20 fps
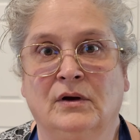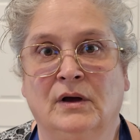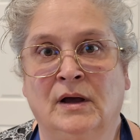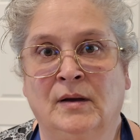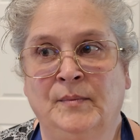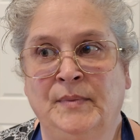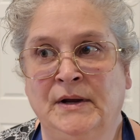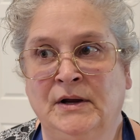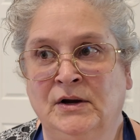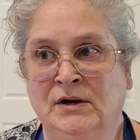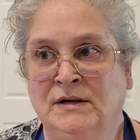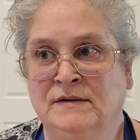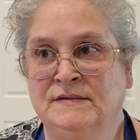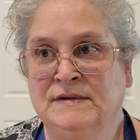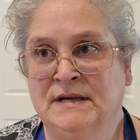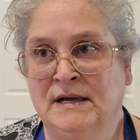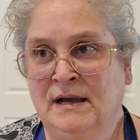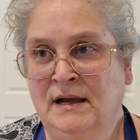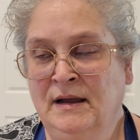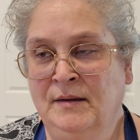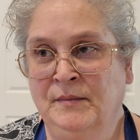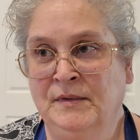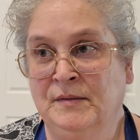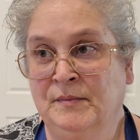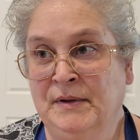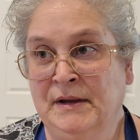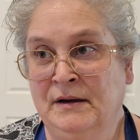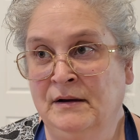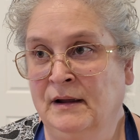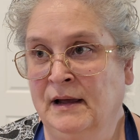a period of time,
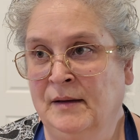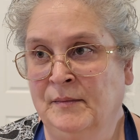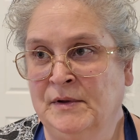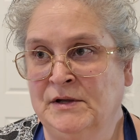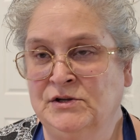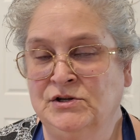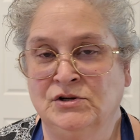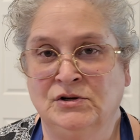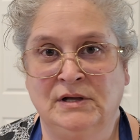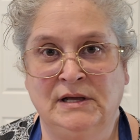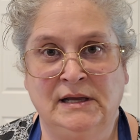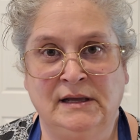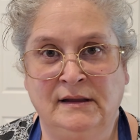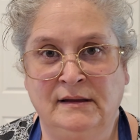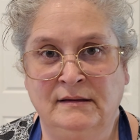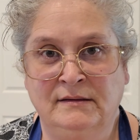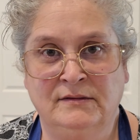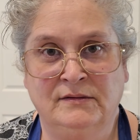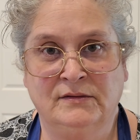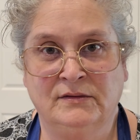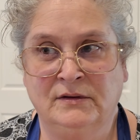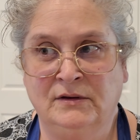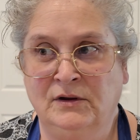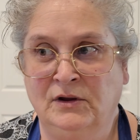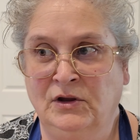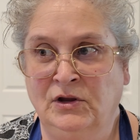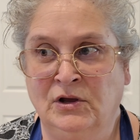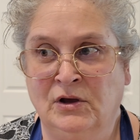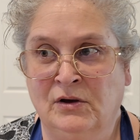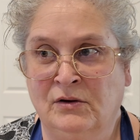depending on how much your kids
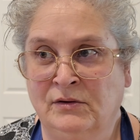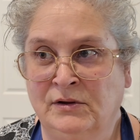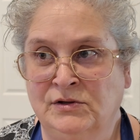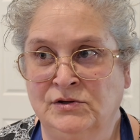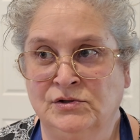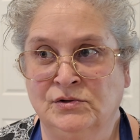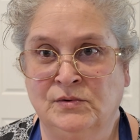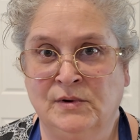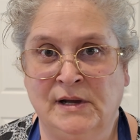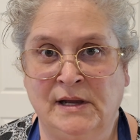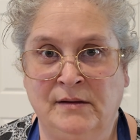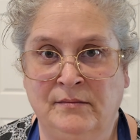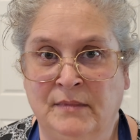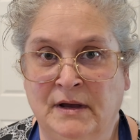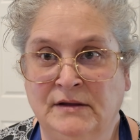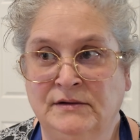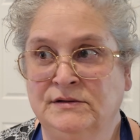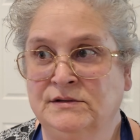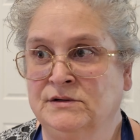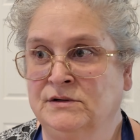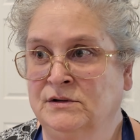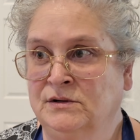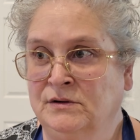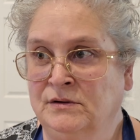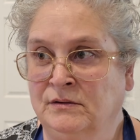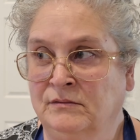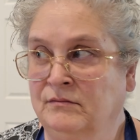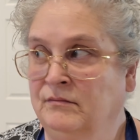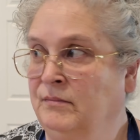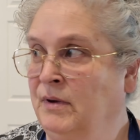and y'all enjoy mustard
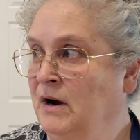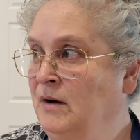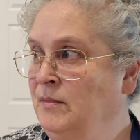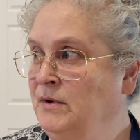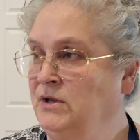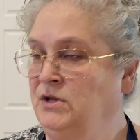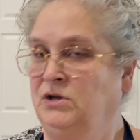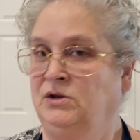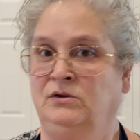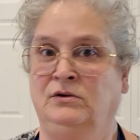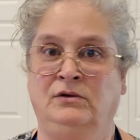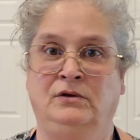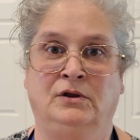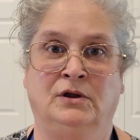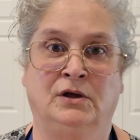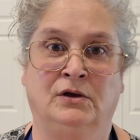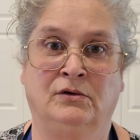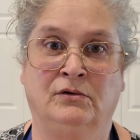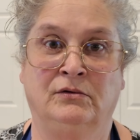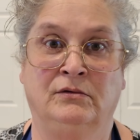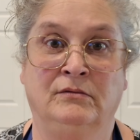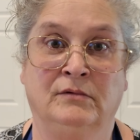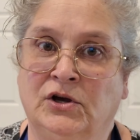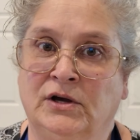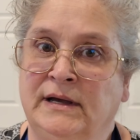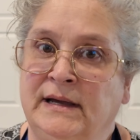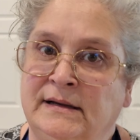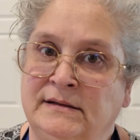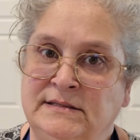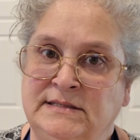and barbecue, you know,
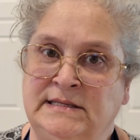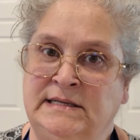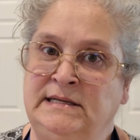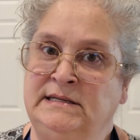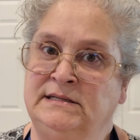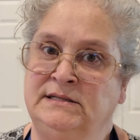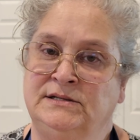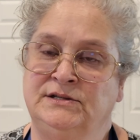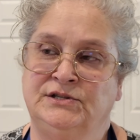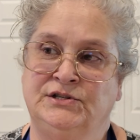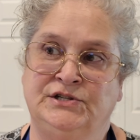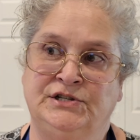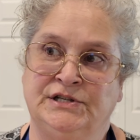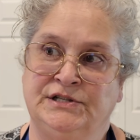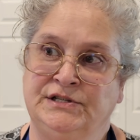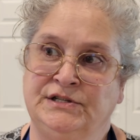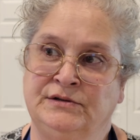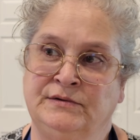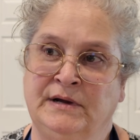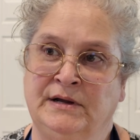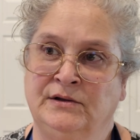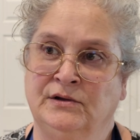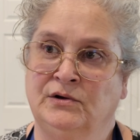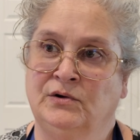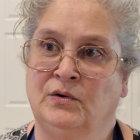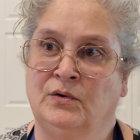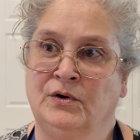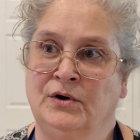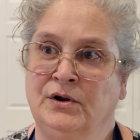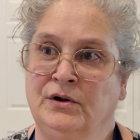cookout season's just around the
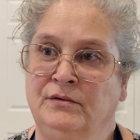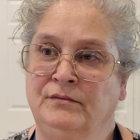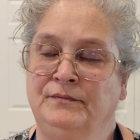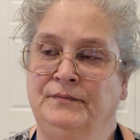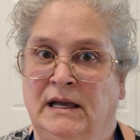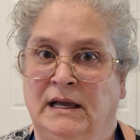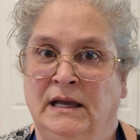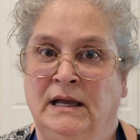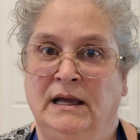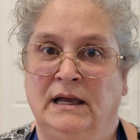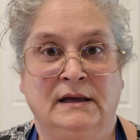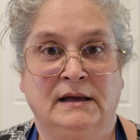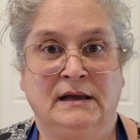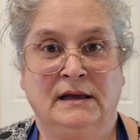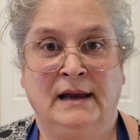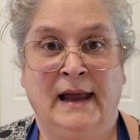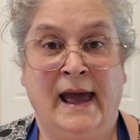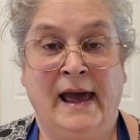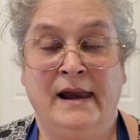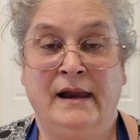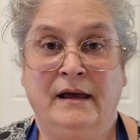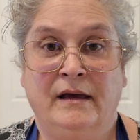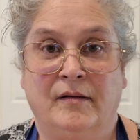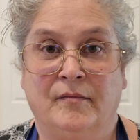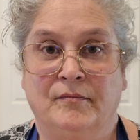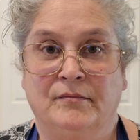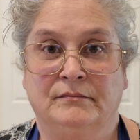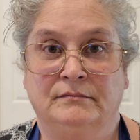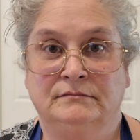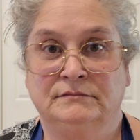corner, it could add up.
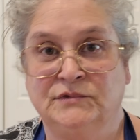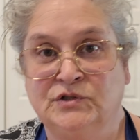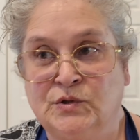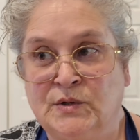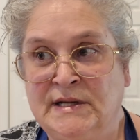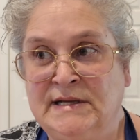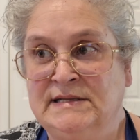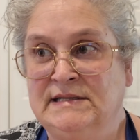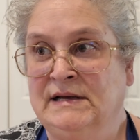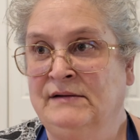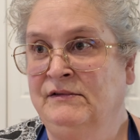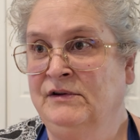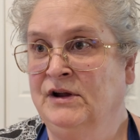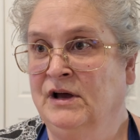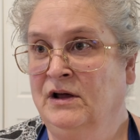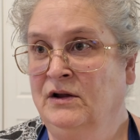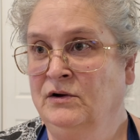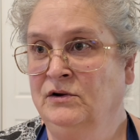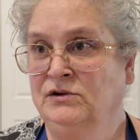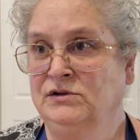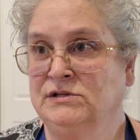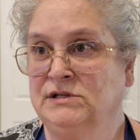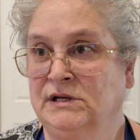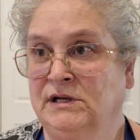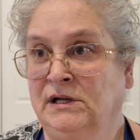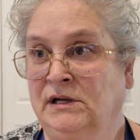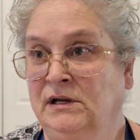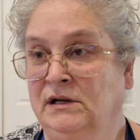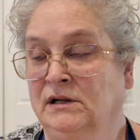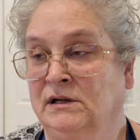
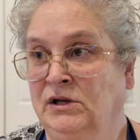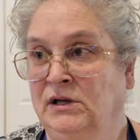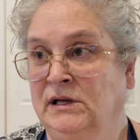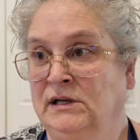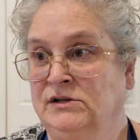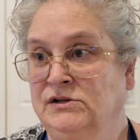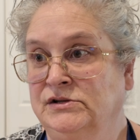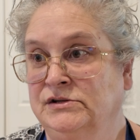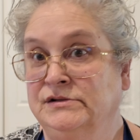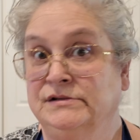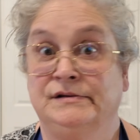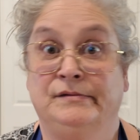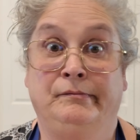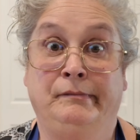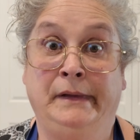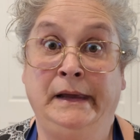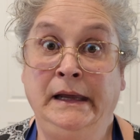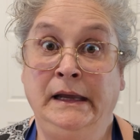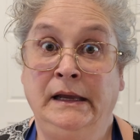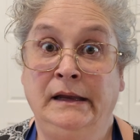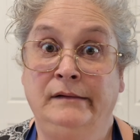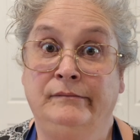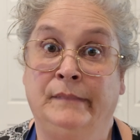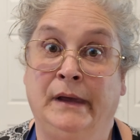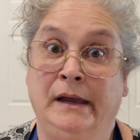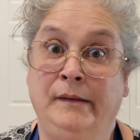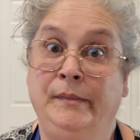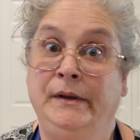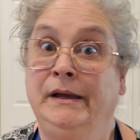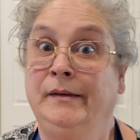$27 you can get you some meat,
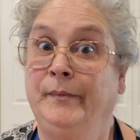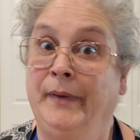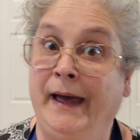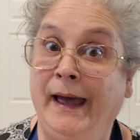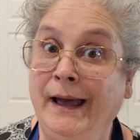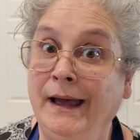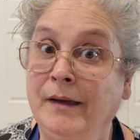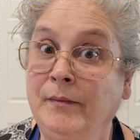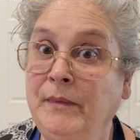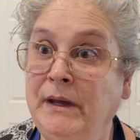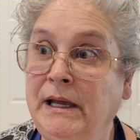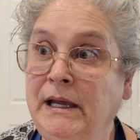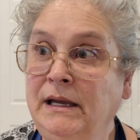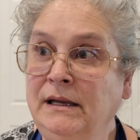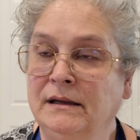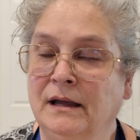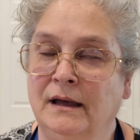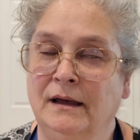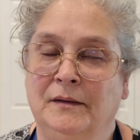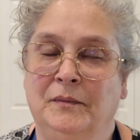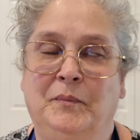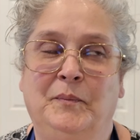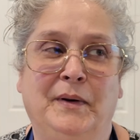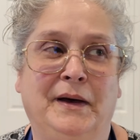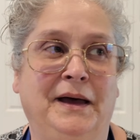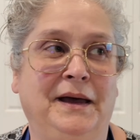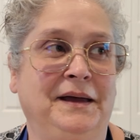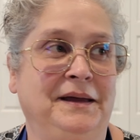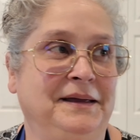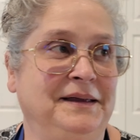maybe a pack of meat,
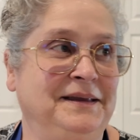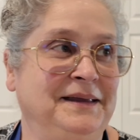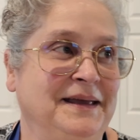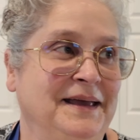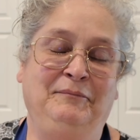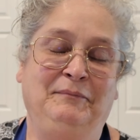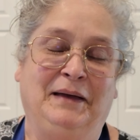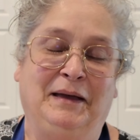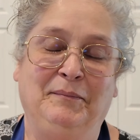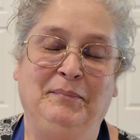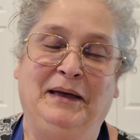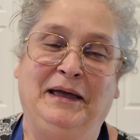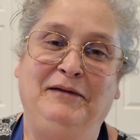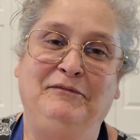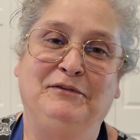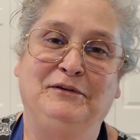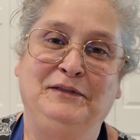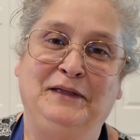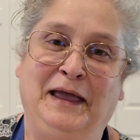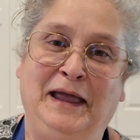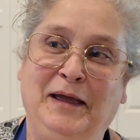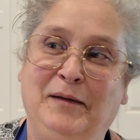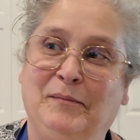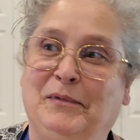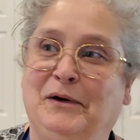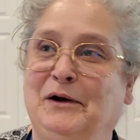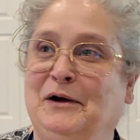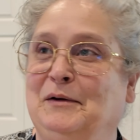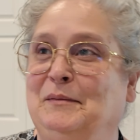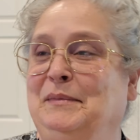but it might pay for the
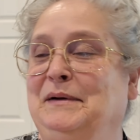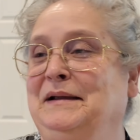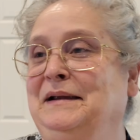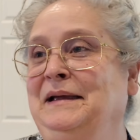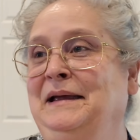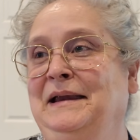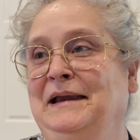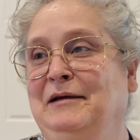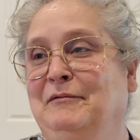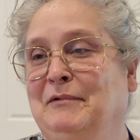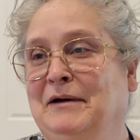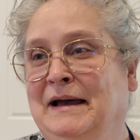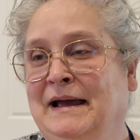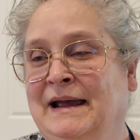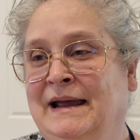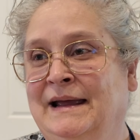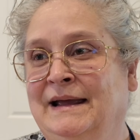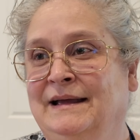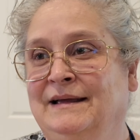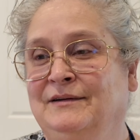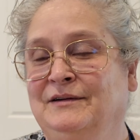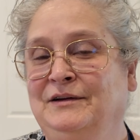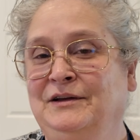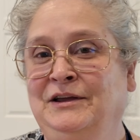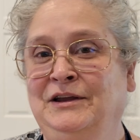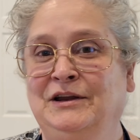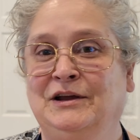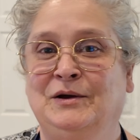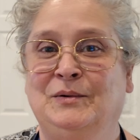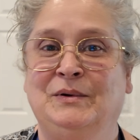hamburger. But anyway,
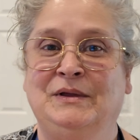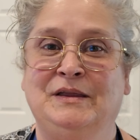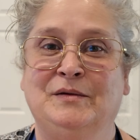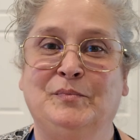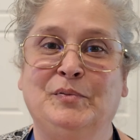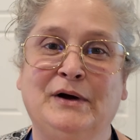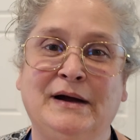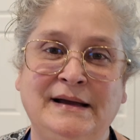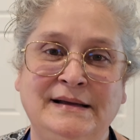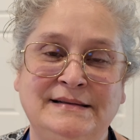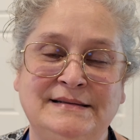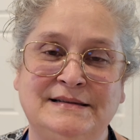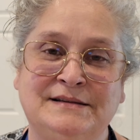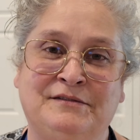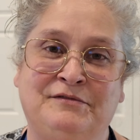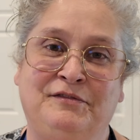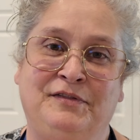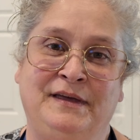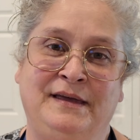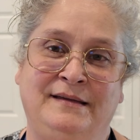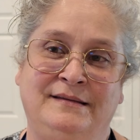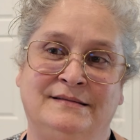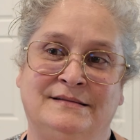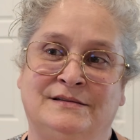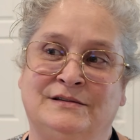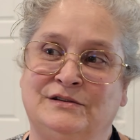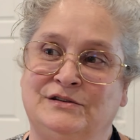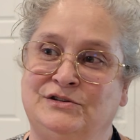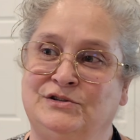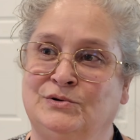you know, with the price of things in
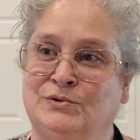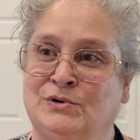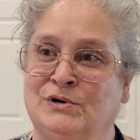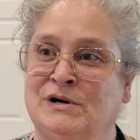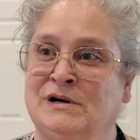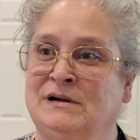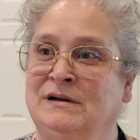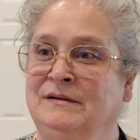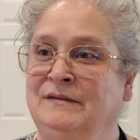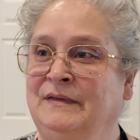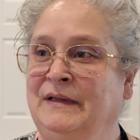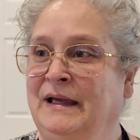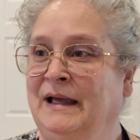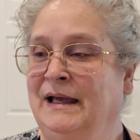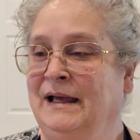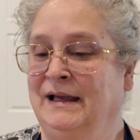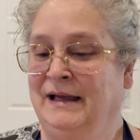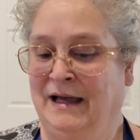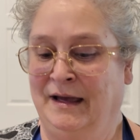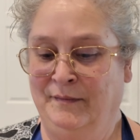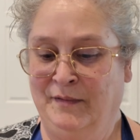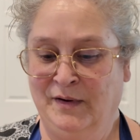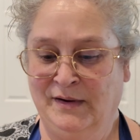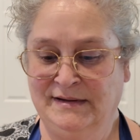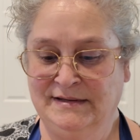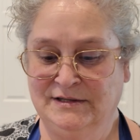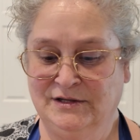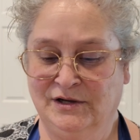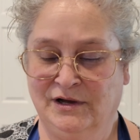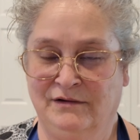the store, I'm
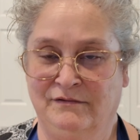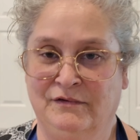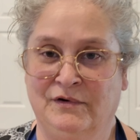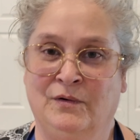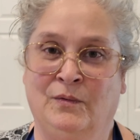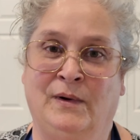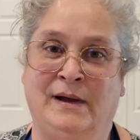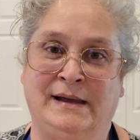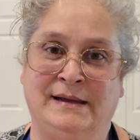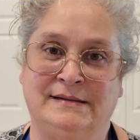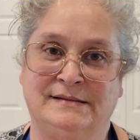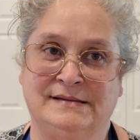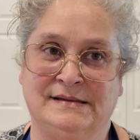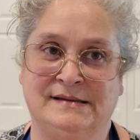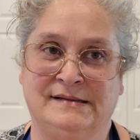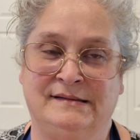always looking for ways to